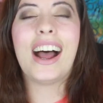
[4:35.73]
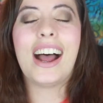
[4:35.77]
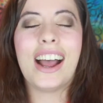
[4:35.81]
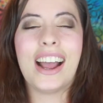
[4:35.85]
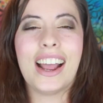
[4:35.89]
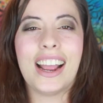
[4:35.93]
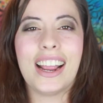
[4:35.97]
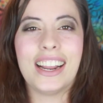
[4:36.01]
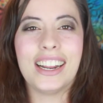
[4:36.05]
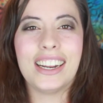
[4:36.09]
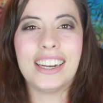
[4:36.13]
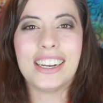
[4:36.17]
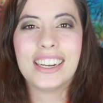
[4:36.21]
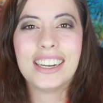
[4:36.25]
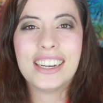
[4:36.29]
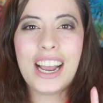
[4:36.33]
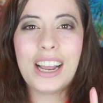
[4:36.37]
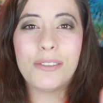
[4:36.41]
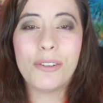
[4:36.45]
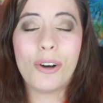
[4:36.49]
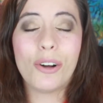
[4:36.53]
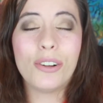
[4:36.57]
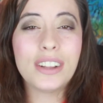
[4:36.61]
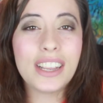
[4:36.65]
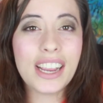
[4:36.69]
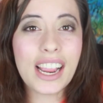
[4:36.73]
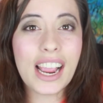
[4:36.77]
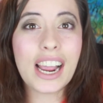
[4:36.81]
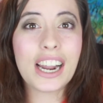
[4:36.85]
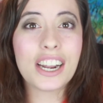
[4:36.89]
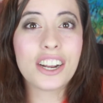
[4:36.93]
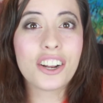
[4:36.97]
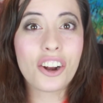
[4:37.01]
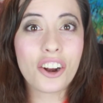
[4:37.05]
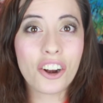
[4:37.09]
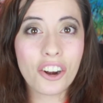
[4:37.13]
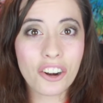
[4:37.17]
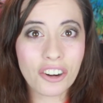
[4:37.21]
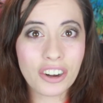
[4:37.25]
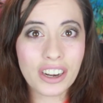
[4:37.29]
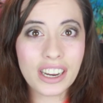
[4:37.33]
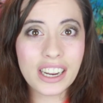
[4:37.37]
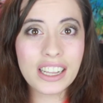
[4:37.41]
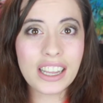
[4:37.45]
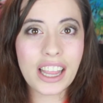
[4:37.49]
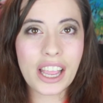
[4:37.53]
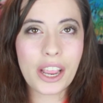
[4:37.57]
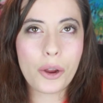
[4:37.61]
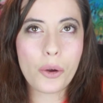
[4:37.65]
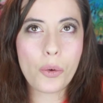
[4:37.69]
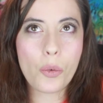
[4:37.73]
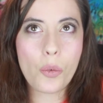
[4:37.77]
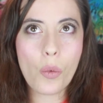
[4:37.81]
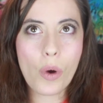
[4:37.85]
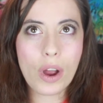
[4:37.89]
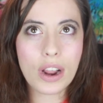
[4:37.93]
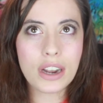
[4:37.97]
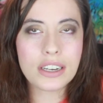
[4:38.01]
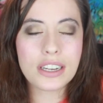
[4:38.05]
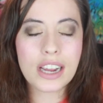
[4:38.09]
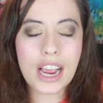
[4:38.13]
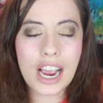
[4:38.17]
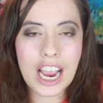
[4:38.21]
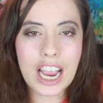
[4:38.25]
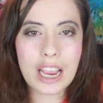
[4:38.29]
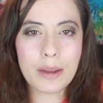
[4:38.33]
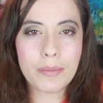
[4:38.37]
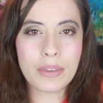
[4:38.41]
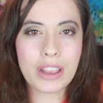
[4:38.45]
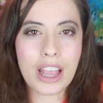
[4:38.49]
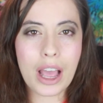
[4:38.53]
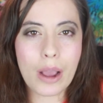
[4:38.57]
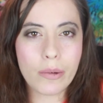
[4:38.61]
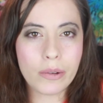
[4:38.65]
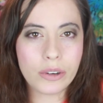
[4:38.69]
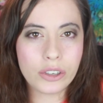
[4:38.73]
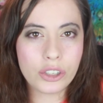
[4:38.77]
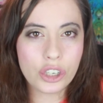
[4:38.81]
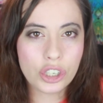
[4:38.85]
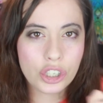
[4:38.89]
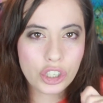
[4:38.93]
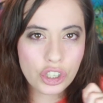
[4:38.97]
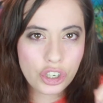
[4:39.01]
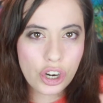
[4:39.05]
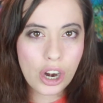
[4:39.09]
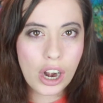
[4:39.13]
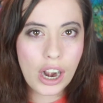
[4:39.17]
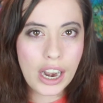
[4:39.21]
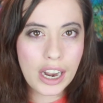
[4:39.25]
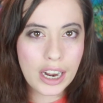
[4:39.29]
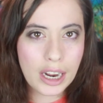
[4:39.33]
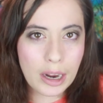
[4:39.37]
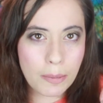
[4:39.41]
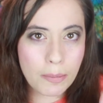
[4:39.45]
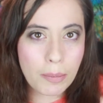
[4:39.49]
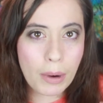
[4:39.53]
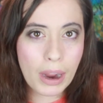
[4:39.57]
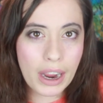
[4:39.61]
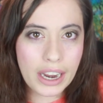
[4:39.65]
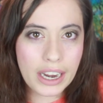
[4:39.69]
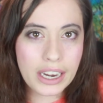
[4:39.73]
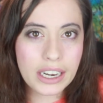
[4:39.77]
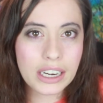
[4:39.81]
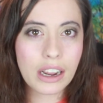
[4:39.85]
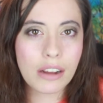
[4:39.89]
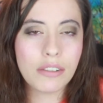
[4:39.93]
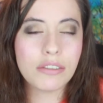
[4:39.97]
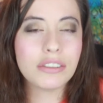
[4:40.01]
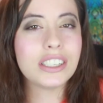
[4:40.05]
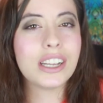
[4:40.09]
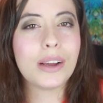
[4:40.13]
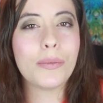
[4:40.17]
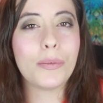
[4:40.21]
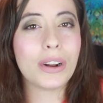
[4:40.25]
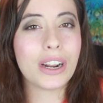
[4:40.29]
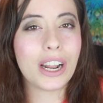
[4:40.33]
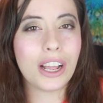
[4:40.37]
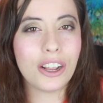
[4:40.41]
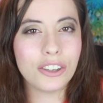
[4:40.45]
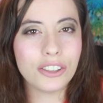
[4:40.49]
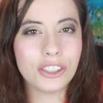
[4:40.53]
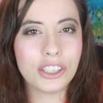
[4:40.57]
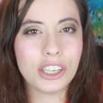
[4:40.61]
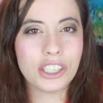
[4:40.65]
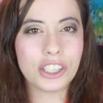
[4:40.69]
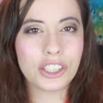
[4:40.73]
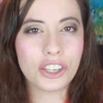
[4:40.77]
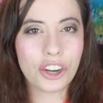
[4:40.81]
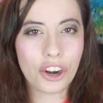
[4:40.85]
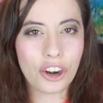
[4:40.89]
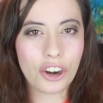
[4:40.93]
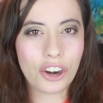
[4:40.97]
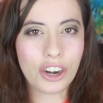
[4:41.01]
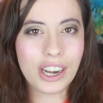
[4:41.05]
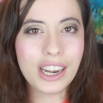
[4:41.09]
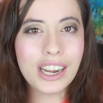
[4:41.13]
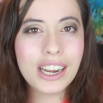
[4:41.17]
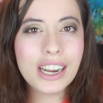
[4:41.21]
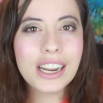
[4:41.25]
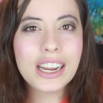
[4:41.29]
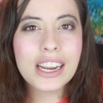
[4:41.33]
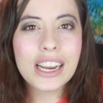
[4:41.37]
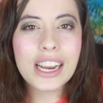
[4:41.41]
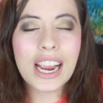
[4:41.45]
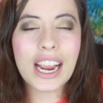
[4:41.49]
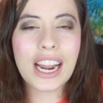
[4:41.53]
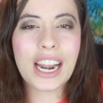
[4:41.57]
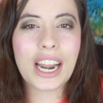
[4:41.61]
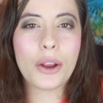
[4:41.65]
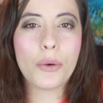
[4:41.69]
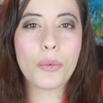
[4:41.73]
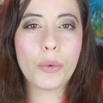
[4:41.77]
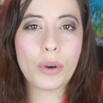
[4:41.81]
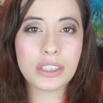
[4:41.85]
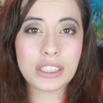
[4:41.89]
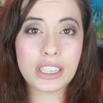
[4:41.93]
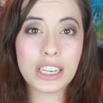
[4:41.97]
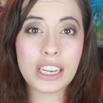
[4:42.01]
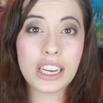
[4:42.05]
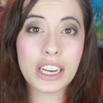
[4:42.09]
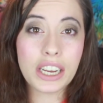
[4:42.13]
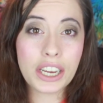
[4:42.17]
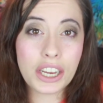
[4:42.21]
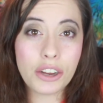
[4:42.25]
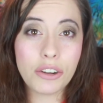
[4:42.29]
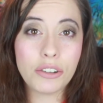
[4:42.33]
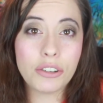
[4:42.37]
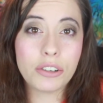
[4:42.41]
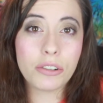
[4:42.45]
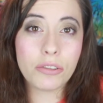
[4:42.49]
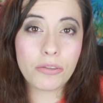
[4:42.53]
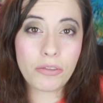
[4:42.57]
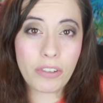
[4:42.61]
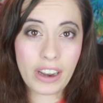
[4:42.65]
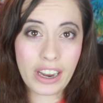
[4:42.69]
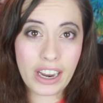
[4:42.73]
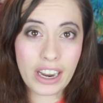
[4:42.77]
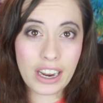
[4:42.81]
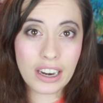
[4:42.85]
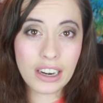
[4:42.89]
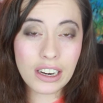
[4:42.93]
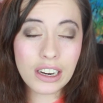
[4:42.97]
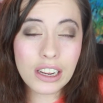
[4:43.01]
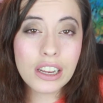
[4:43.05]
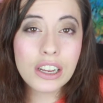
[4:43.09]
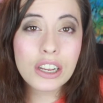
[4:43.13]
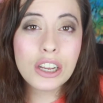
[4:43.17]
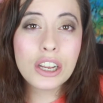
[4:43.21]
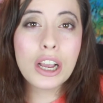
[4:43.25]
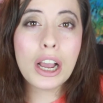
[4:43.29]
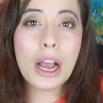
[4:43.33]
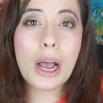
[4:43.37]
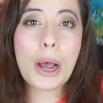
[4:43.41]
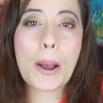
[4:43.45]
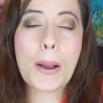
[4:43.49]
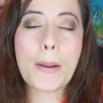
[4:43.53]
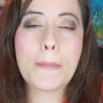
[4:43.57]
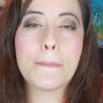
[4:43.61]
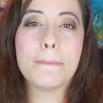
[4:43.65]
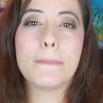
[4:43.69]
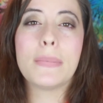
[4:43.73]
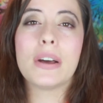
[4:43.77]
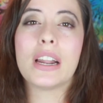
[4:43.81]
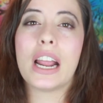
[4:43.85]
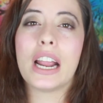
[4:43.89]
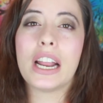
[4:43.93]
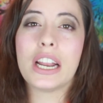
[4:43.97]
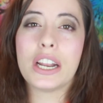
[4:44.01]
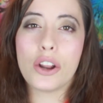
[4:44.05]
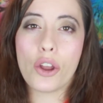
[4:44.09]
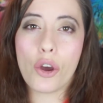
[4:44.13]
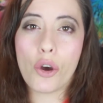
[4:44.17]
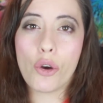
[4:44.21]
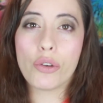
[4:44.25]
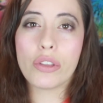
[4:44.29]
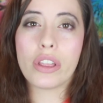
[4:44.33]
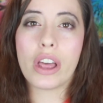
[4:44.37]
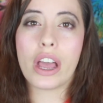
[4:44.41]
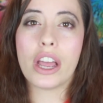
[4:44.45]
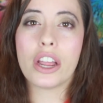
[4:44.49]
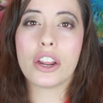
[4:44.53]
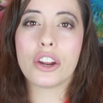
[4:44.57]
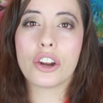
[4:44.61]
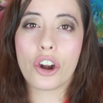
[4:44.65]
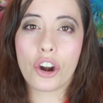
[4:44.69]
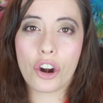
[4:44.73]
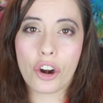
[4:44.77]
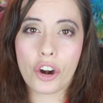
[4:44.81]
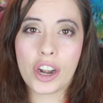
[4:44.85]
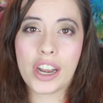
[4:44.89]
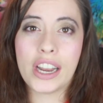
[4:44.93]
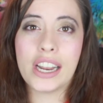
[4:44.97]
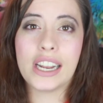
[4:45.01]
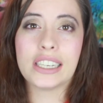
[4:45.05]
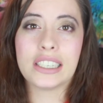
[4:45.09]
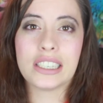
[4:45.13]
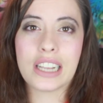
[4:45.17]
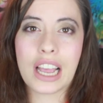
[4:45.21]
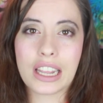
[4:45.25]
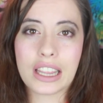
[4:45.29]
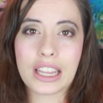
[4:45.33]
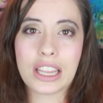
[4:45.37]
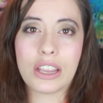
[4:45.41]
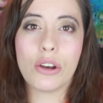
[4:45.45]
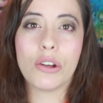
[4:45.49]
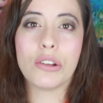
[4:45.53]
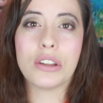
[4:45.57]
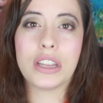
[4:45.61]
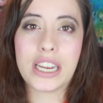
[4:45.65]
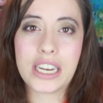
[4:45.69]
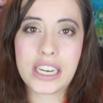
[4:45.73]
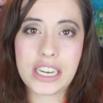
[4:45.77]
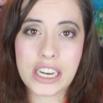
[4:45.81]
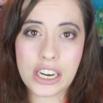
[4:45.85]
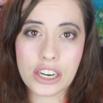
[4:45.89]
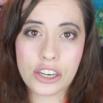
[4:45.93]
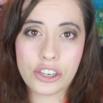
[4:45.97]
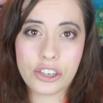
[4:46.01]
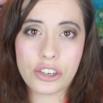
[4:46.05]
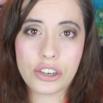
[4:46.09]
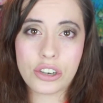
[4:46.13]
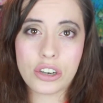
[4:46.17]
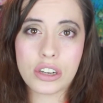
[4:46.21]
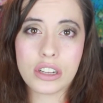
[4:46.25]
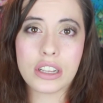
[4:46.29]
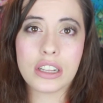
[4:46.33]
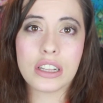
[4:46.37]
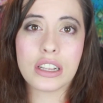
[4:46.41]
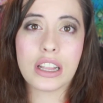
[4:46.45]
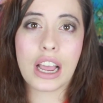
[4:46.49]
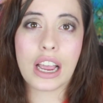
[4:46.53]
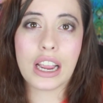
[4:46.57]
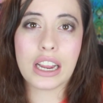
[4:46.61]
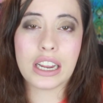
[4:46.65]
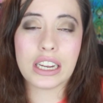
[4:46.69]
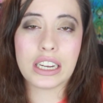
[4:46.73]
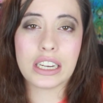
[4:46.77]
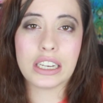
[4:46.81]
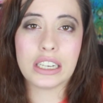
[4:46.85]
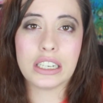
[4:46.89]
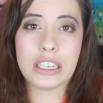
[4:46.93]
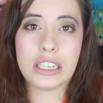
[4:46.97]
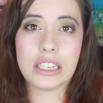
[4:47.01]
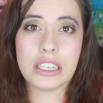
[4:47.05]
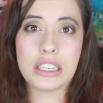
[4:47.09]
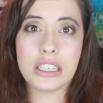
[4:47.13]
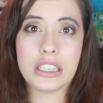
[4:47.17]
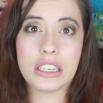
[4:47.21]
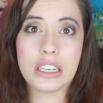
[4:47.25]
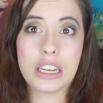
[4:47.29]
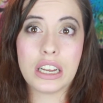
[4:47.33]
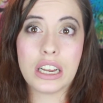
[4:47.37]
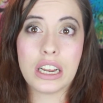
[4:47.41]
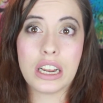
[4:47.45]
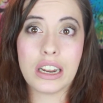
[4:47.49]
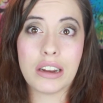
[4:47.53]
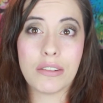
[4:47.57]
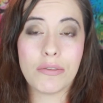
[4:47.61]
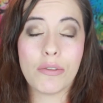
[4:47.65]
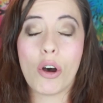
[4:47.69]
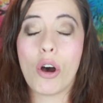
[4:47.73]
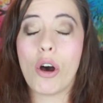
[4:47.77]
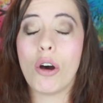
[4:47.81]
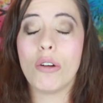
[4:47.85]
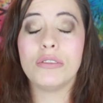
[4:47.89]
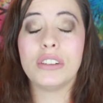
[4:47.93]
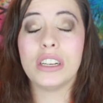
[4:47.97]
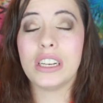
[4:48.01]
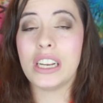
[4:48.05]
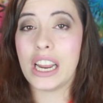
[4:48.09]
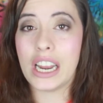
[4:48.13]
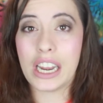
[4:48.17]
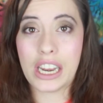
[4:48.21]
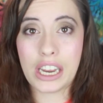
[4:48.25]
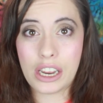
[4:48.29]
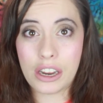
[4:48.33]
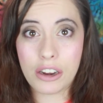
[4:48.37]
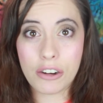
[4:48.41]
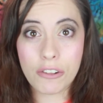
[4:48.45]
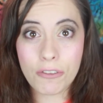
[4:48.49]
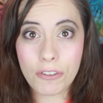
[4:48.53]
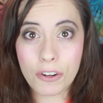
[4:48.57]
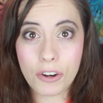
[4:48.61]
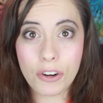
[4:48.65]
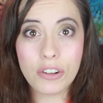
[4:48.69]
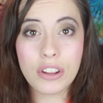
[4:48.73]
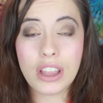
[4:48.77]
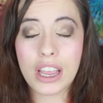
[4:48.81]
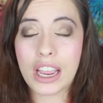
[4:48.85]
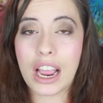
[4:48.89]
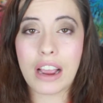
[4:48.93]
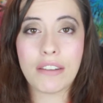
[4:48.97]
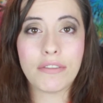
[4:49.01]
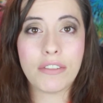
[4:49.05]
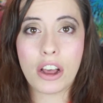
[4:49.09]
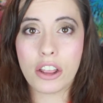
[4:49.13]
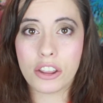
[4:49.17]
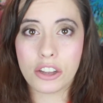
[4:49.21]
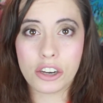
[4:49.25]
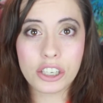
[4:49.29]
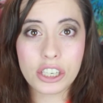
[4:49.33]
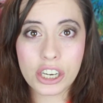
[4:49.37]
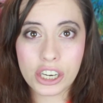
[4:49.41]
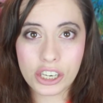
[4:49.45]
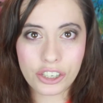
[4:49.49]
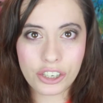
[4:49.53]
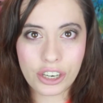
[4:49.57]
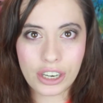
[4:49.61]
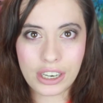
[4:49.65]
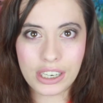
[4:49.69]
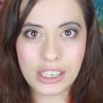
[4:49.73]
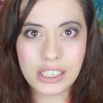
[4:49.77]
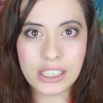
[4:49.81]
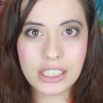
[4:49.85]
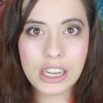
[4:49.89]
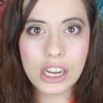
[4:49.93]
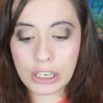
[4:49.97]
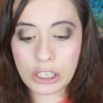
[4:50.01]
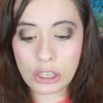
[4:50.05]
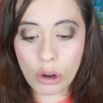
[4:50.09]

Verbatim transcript: I have only had curry like one time and that was just trying a bite of someone else's curry and I wasn't a huge fan um, but I know that curry is not the only dish that is involved in Indian food. They have other dishes.